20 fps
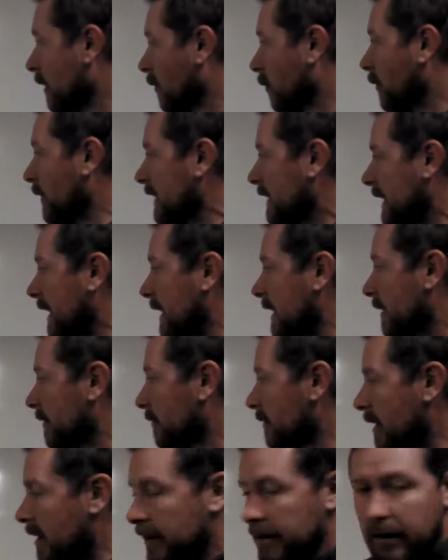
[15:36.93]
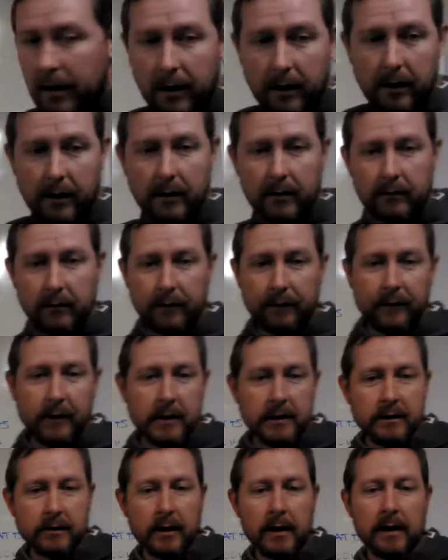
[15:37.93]
we can't run our
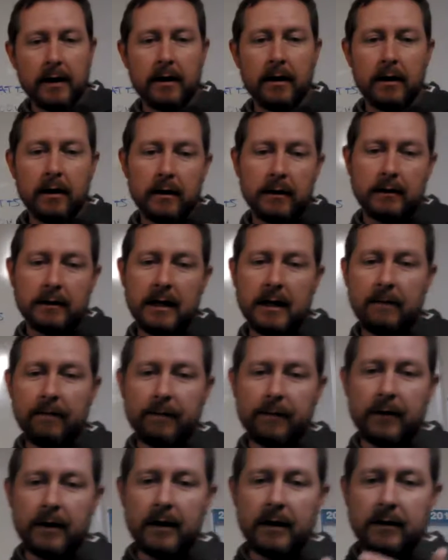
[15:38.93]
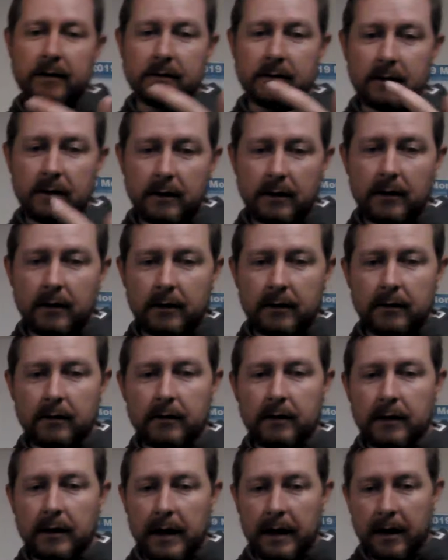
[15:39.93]
refrigerator, deep freeze,
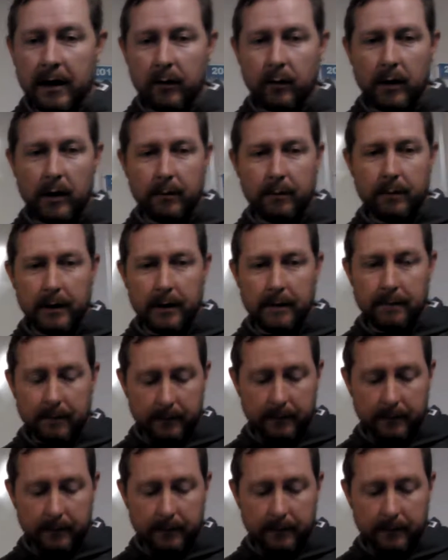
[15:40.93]
and our well pump.